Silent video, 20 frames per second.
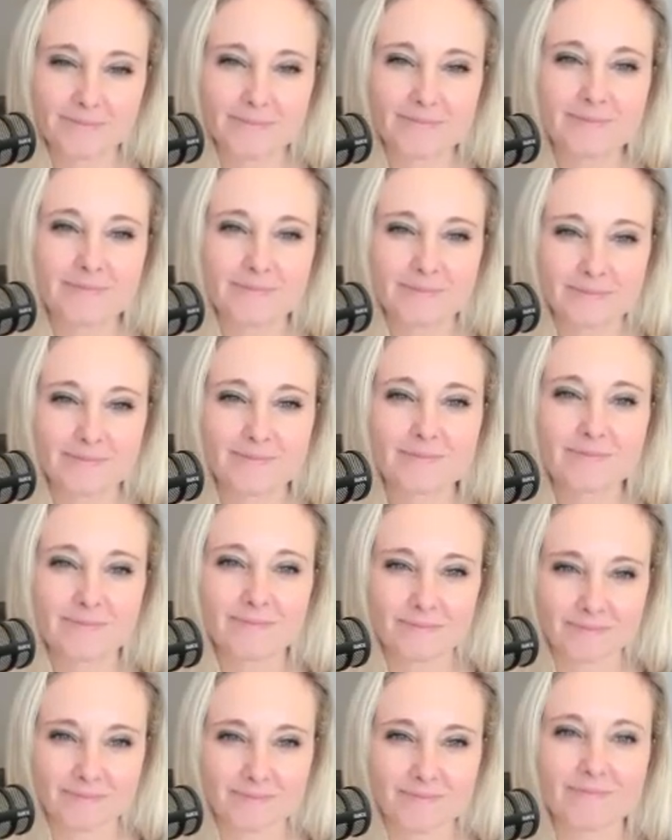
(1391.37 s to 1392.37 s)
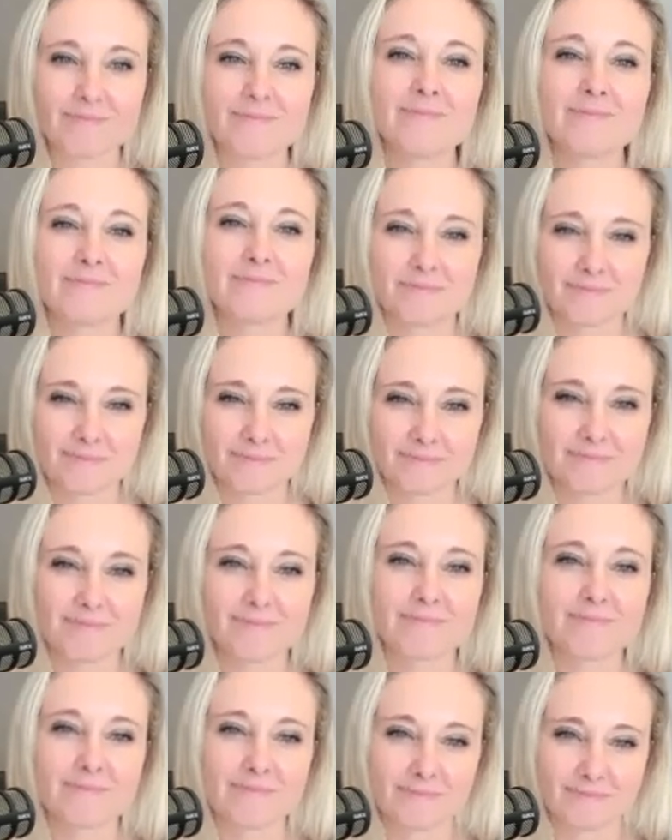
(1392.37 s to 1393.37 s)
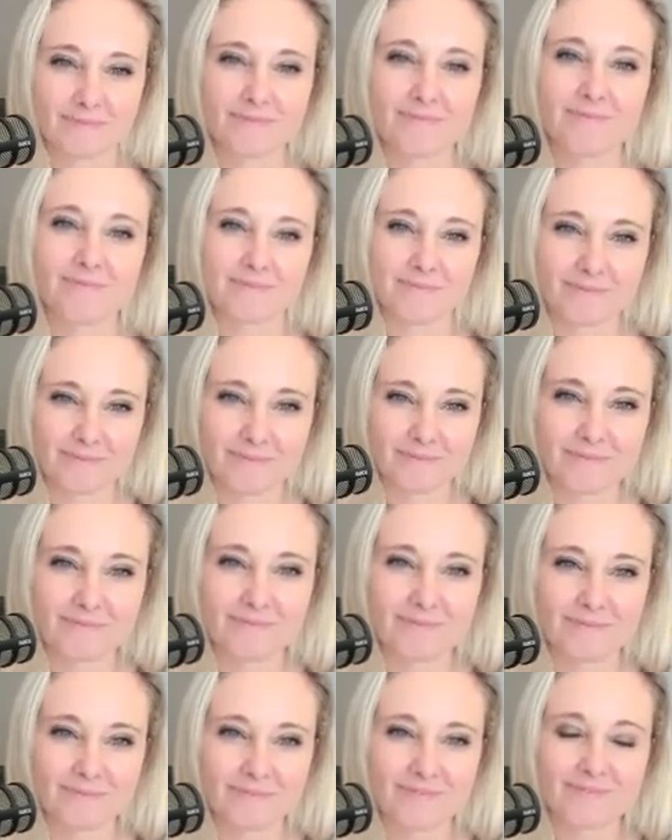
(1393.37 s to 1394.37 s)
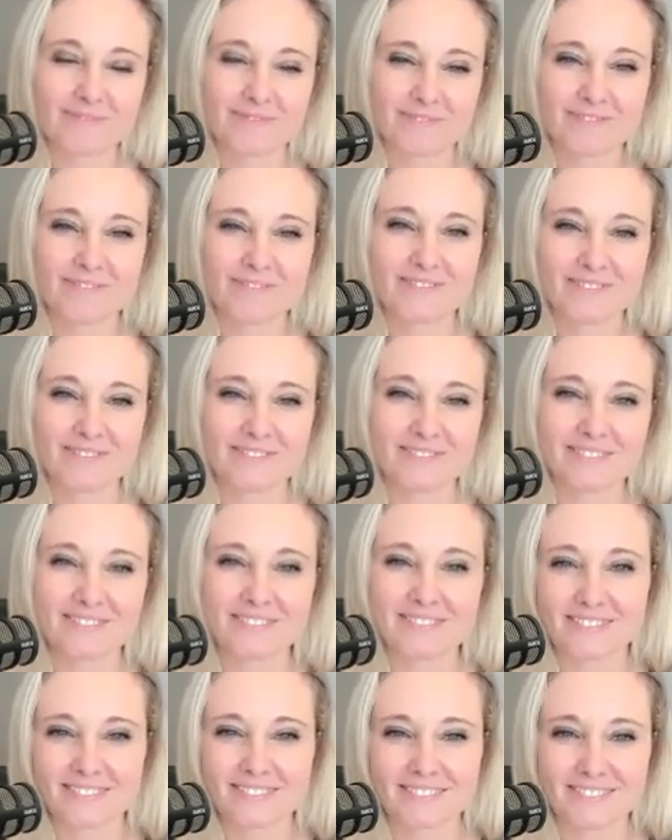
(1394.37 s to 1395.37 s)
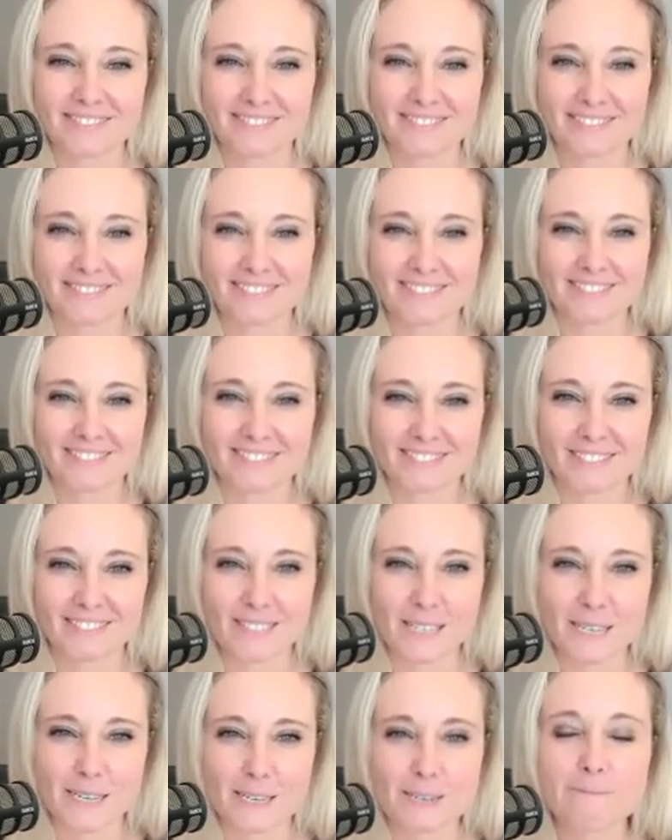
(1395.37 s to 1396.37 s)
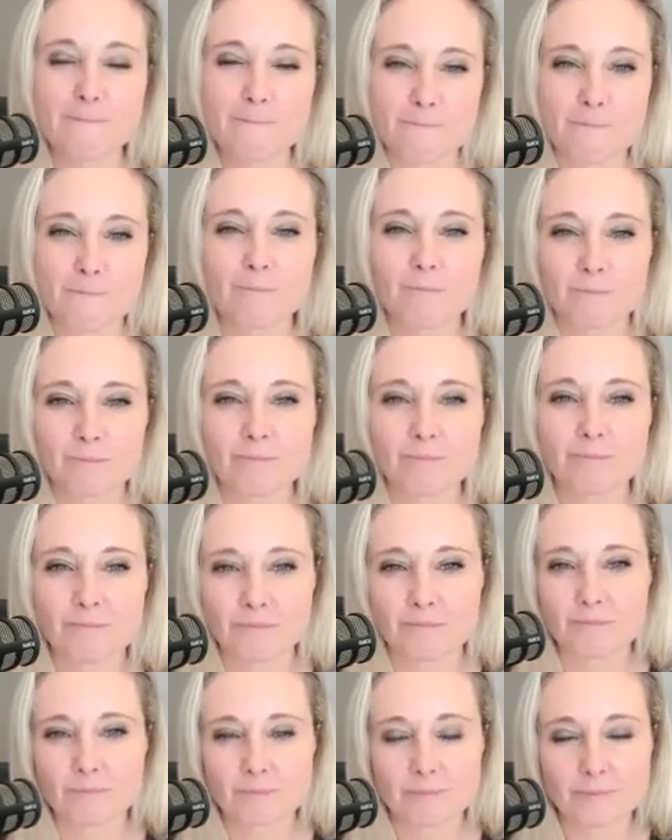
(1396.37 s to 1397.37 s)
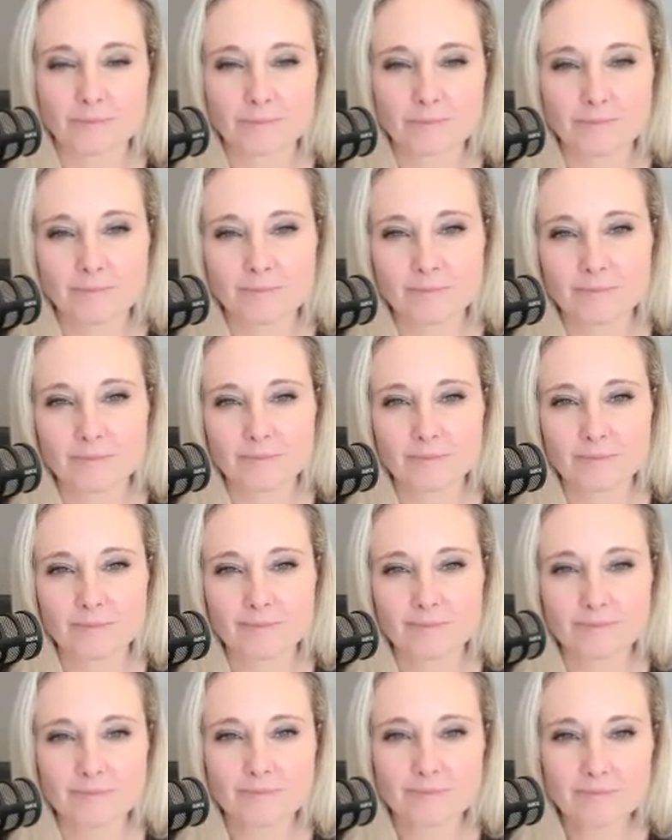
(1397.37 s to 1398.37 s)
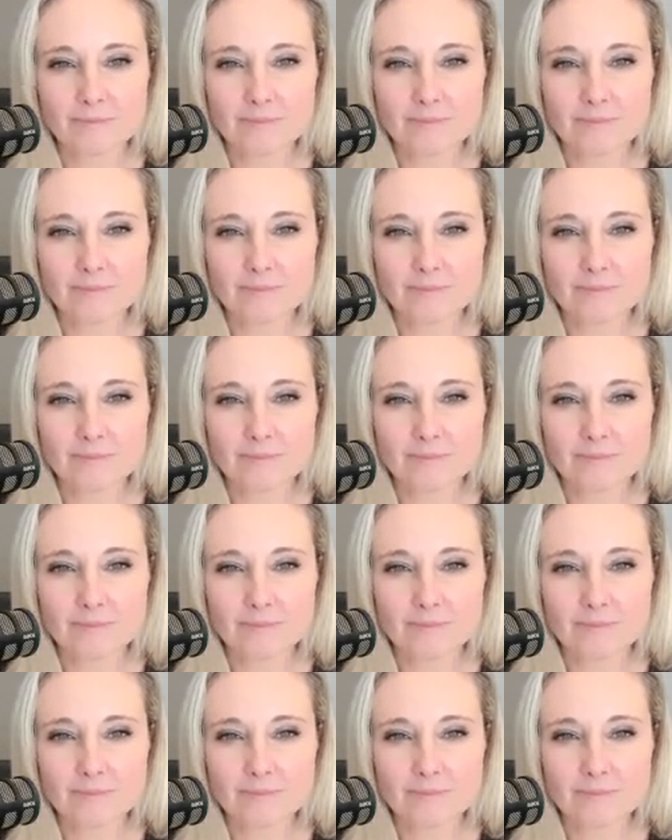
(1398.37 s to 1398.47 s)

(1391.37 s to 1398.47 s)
[no speech]